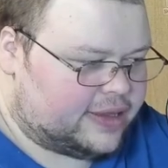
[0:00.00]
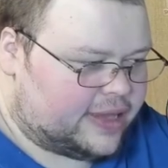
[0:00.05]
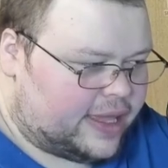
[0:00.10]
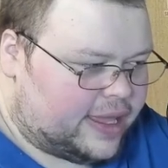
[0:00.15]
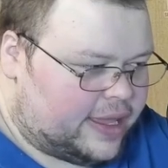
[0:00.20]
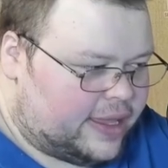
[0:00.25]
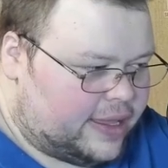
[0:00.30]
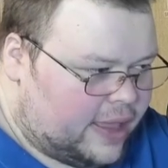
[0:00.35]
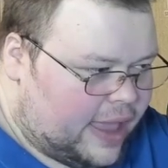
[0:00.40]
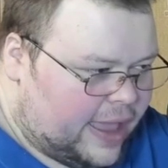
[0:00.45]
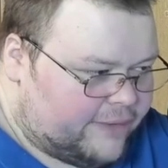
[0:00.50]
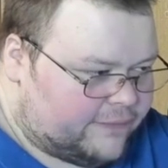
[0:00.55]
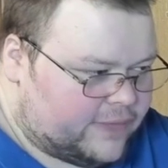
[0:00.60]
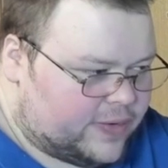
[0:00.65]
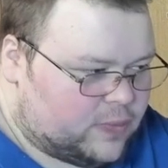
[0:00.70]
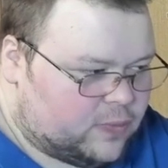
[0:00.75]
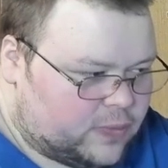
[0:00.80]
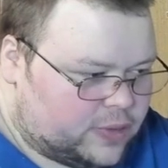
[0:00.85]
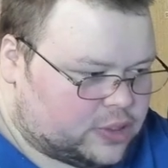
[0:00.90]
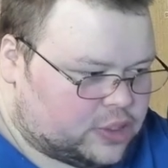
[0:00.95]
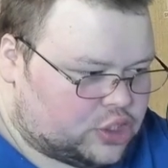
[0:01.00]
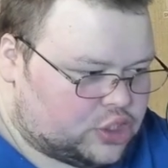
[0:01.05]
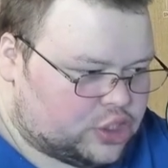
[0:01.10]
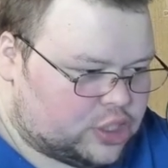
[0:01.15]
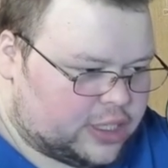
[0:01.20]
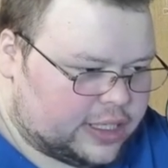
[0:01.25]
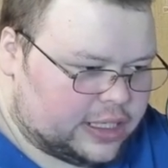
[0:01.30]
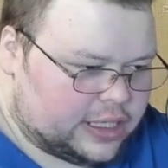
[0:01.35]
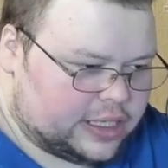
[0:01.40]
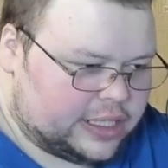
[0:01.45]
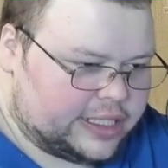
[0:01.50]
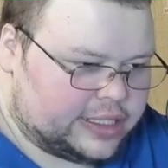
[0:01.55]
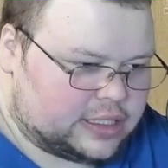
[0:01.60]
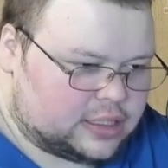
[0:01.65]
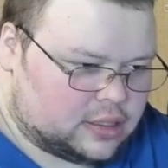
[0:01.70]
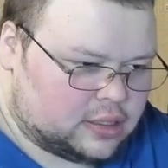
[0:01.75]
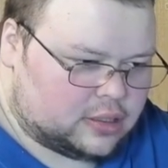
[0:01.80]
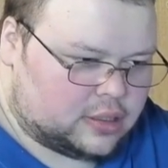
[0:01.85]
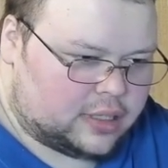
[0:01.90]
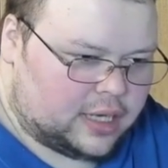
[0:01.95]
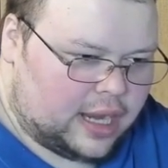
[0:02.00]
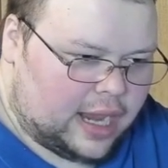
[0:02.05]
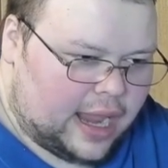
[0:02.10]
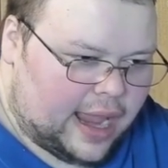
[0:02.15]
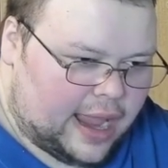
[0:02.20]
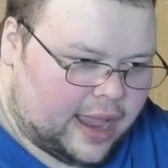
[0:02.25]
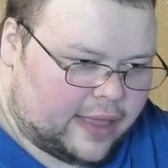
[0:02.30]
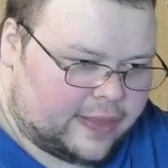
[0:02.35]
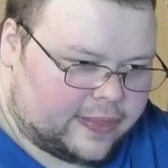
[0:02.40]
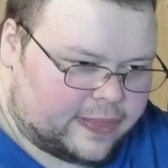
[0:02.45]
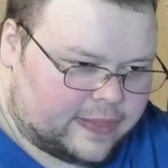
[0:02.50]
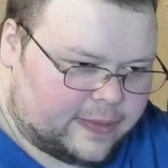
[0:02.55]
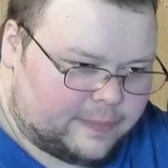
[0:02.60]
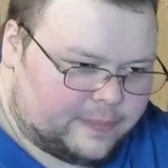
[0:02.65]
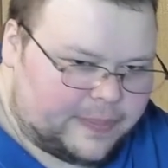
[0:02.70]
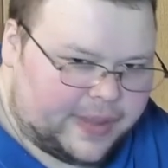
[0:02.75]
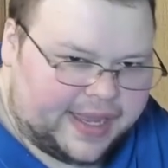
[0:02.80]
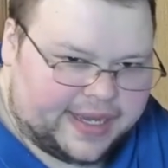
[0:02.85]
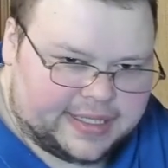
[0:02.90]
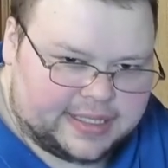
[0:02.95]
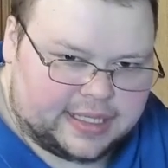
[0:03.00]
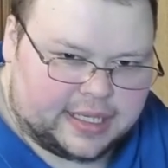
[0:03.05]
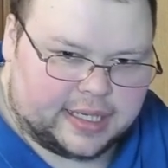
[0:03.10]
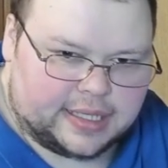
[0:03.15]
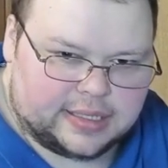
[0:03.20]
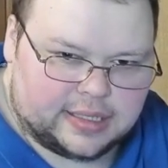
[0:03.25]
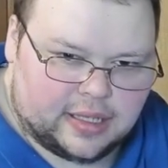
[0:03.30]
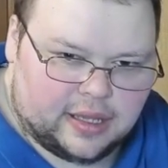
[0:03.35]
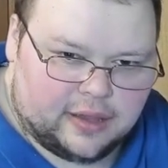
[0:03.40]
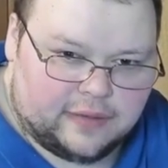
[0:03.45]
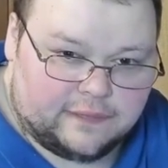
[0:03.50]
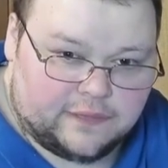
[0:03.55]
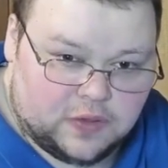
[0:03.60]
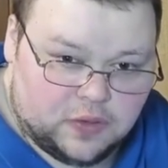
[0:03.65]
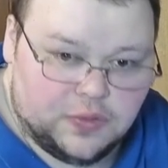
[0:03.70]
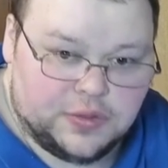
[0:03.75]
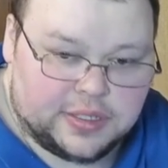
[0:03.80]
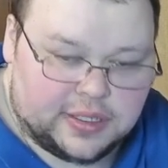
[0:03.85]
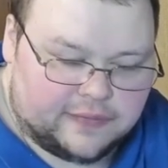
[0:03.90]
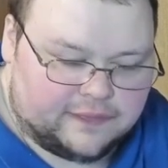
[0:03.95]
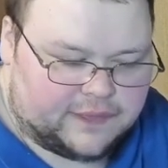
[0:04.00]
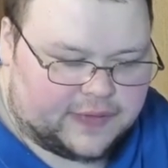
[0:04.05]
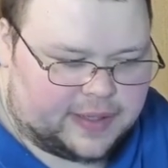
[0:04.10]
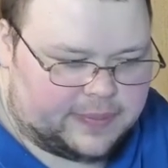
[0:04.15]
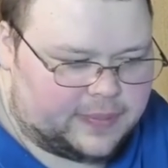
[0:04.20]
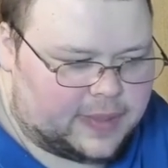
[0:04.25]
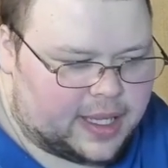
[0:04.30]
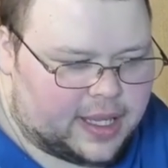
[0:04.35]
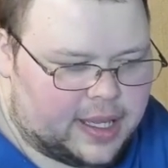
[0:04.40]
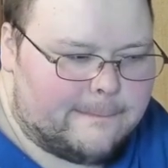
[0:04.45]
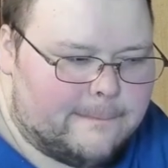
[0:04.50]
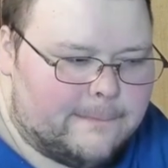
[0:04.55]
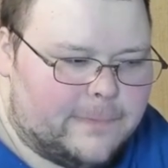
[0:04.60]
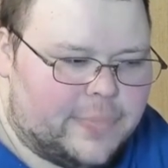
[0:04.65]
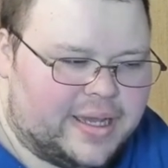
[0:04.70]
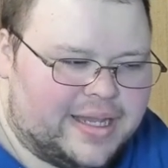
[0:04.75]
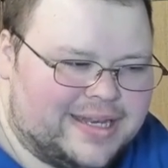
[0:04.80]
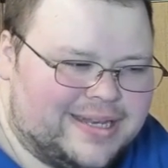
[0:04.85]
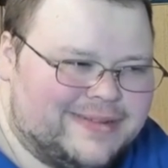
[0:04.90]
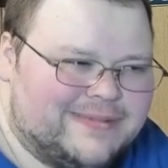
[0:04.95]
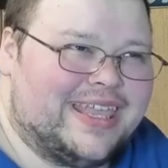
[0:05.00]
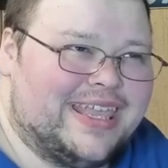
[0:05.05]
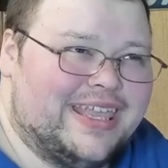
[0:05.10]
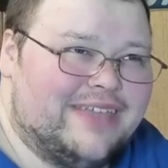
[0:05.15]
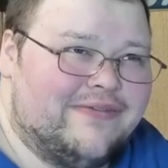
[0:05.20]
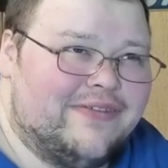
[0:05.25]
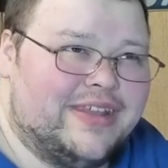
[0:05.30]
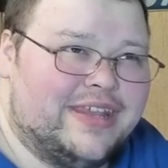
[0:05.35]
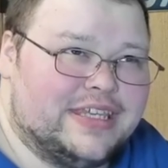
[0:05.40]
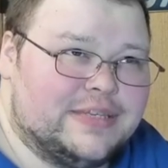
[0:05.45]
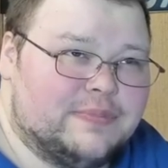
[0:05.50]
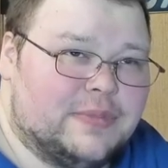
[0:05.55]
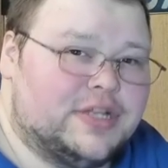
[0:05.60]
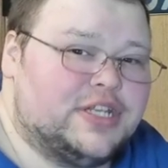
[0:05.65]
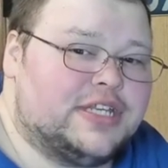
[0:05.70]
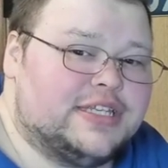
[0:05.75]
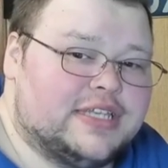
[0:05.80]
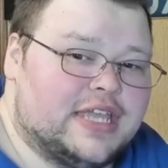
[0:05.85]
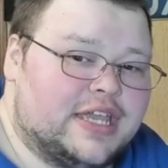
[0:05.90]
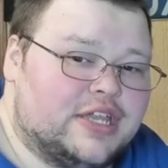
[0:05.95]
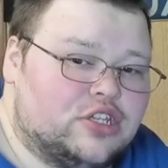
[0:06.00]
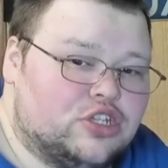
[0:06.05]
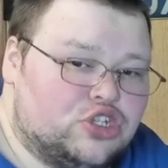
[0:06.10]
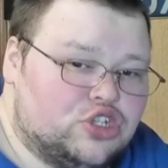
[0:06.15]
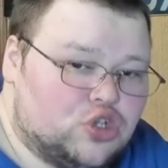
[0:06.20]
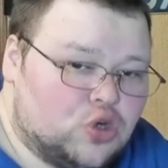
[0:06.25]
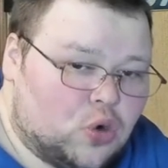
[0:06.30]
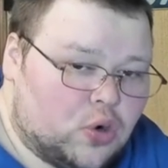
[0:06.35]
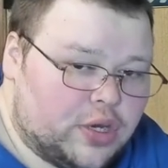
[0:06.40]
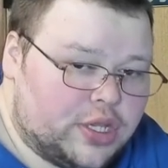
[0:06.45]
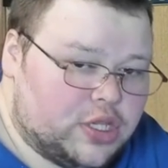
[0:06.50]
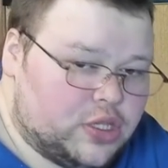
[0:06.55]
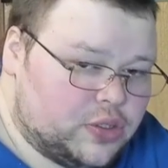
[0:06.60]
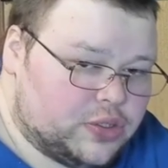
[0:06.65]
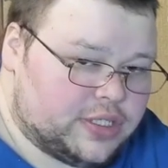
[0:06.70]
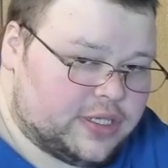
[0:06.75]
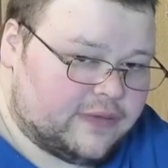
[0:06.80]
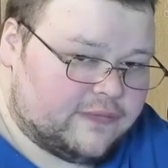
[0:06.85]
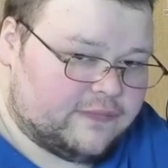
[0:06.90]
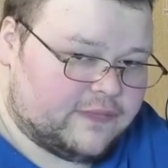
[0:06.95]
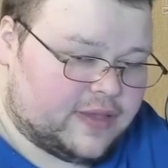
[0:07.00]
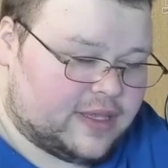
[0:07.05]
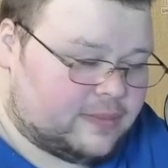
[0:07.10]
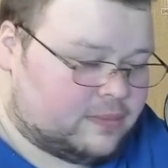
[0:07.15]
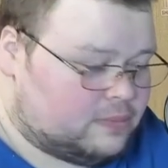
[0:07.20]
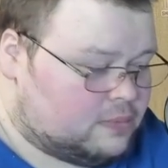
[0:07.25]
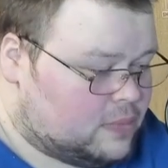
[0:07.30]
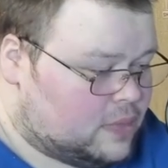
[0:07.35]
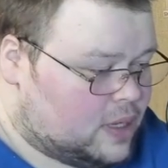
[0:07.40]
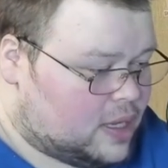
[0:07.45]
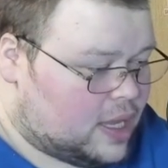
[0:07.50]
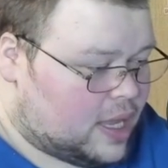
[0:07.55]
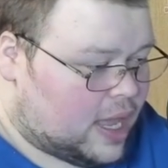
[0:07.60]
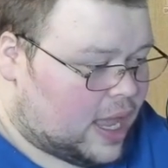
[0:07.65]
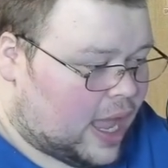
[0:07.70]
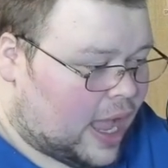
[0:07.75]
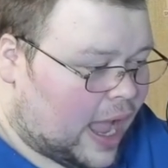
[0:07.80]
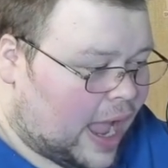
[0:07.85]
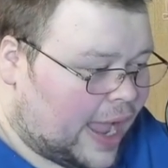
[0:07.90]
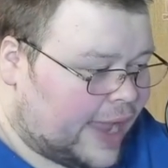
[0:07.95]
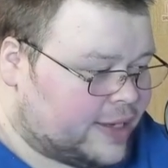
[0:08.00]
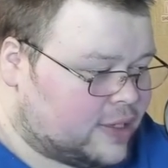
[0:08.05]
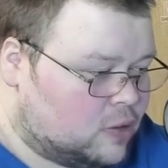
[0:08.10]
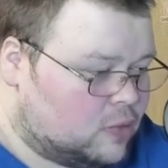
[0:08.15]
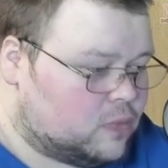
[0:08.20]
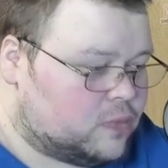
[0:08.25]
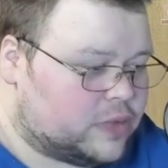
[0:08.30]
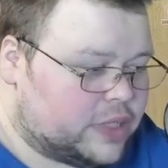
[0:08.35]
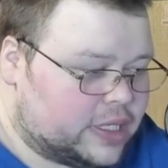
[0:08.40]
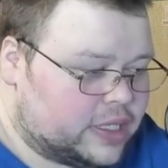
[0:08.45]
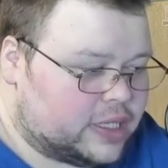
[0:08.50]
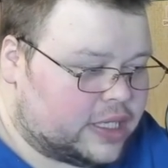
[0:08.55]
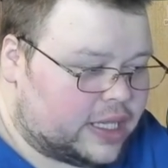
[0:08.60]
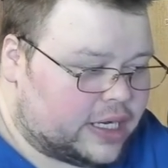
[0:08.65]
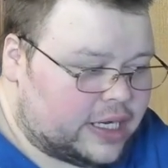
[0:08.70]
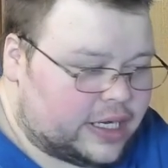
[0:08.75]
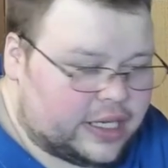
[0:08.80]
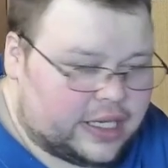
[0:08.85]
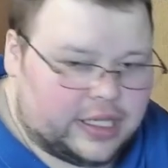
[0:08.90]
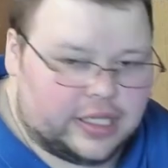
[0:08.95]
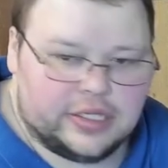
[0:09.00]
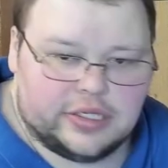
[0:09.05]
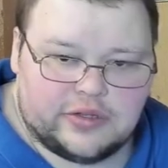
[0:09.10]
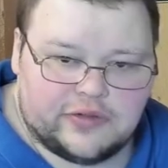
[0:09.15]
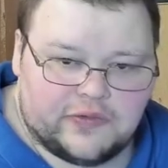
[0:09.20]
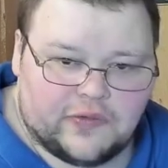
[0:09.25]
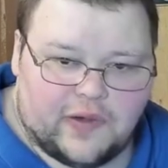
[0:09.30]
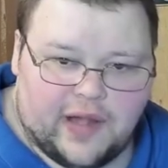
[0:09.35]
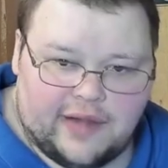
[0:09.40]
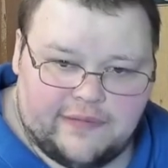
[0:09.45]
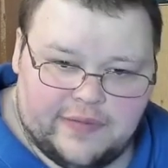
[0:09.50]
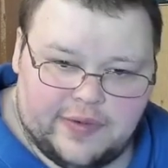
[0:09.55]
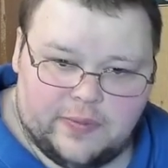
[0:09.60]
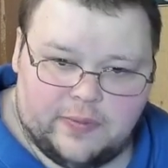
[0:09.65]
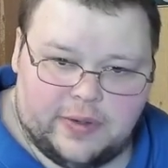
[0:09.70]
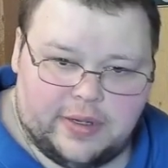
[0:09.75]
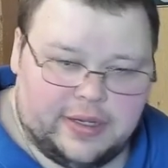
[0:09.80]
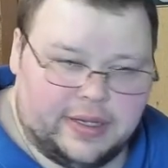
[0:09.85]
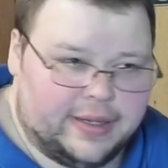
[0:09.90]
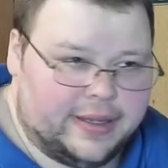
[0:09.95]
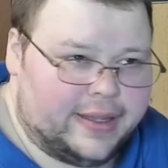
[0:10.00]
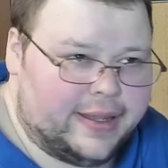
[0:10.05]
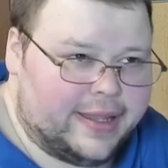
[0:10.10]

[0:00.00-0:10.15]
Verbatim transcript: that everyone should at least learn the basics of using Vim. But even as much as I enjoy using Vim, I don't think that it is for everyone.